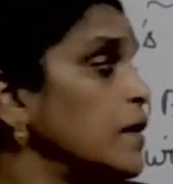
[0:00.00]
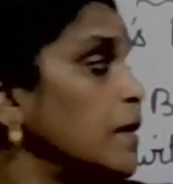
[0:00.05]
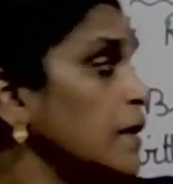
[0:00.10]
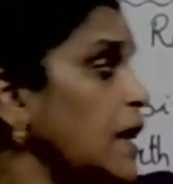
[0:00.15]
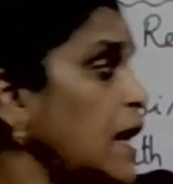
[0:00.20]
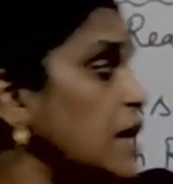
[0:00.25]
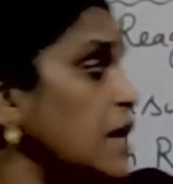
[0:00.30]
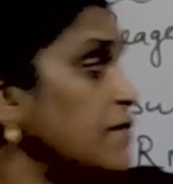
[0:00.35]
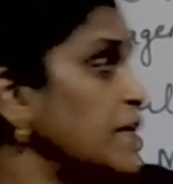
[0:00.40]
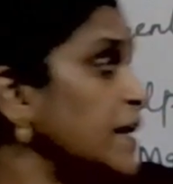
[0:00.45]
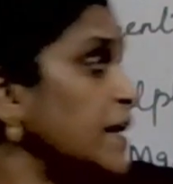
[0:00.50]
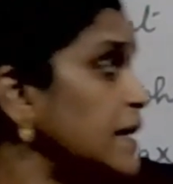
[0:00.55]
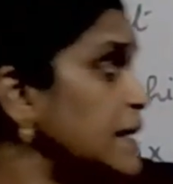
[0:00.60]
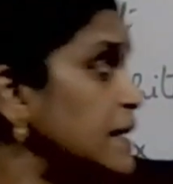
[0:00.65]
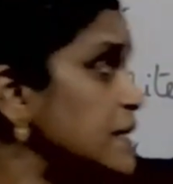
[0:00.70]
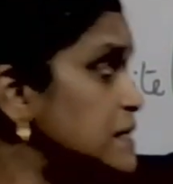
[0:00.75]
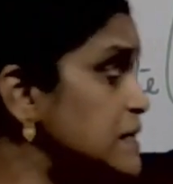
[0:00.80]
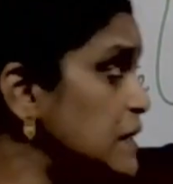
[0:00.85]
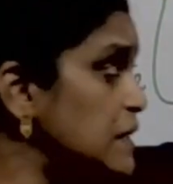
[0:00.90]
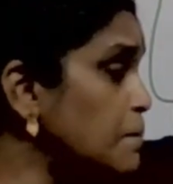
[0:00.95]
Kelvin. It
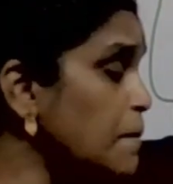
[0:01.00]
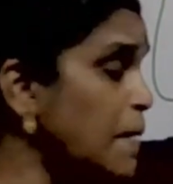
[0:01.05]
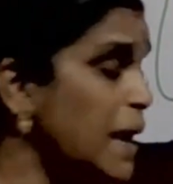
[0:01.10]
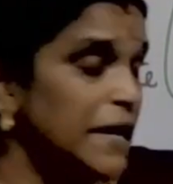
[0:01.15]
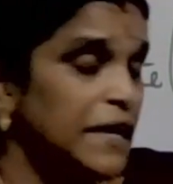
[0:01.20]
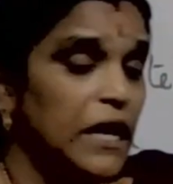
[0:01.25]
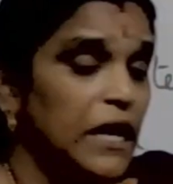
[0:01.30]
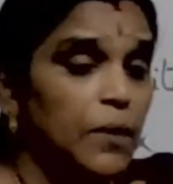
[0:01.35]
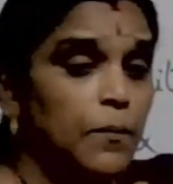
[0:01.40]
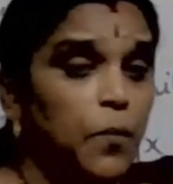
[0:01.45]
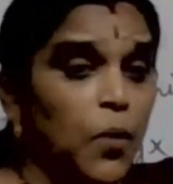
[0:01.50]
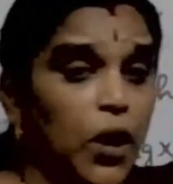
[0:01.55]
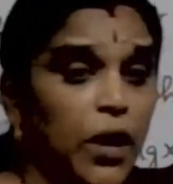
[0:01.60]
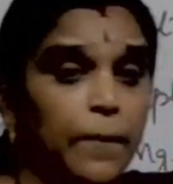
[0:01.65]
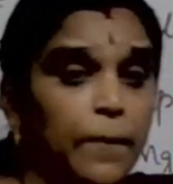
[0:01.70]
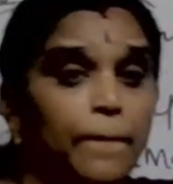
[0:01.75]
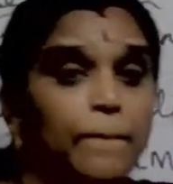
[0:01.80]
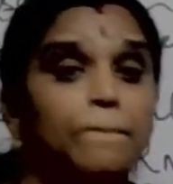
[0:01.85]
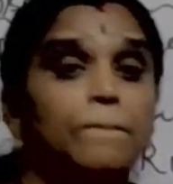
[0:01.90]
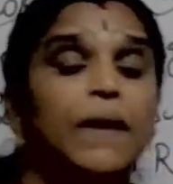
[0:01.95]
is in melting point,
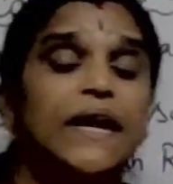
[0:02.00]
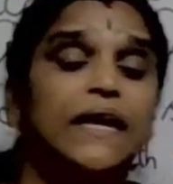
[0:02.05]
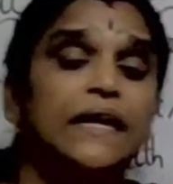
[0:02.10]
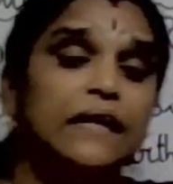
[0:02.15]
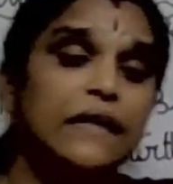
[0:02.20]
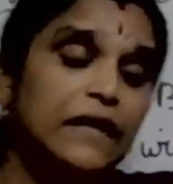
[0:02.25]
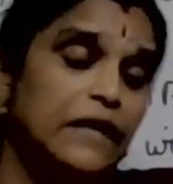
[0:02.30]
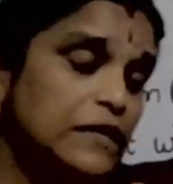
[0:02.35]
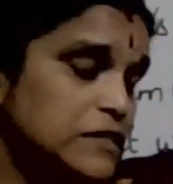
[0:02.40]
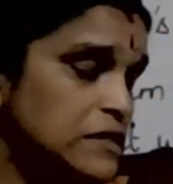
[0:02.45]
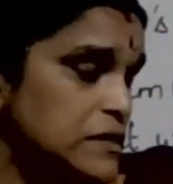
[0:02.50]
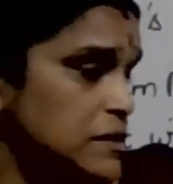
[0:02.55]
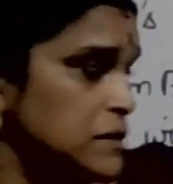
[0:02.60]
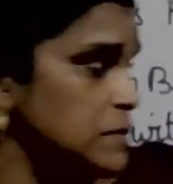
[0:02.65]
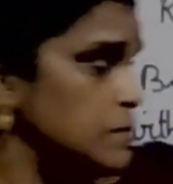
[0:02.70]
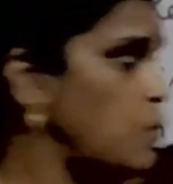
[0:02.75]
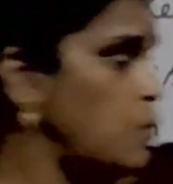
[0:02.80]
but it in